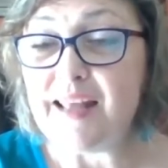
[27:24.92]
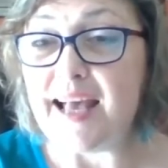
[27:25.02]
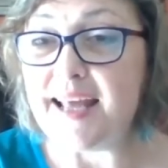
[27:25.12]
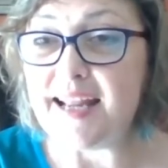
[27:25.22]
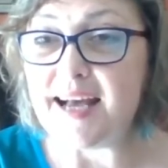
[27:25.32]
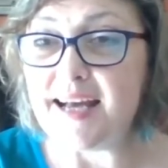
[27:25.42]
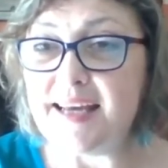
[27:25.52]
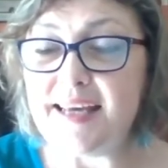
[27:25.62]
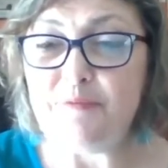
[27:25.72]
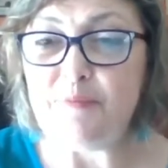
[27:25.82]
And
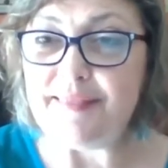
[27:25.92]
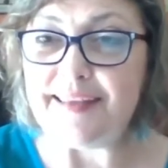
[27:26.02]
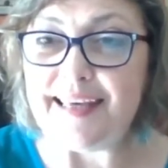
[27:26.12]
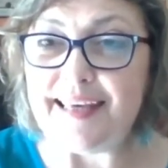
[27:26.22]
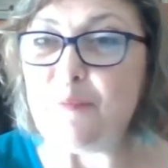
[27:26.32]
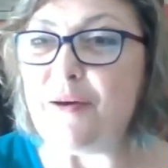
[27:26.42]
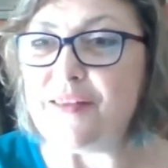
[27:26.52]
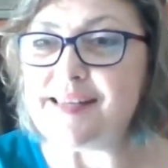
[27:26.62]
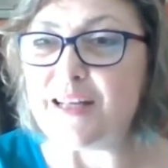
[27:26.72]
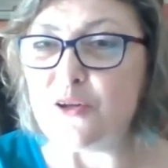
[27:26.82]
I've been thinking about
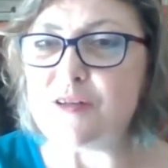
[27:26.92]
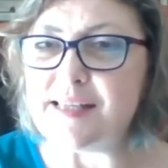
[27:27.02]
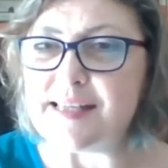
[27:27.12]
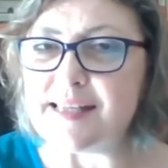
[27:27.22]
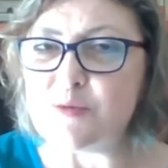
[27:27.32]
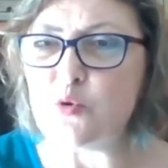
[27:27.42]
this a lot since.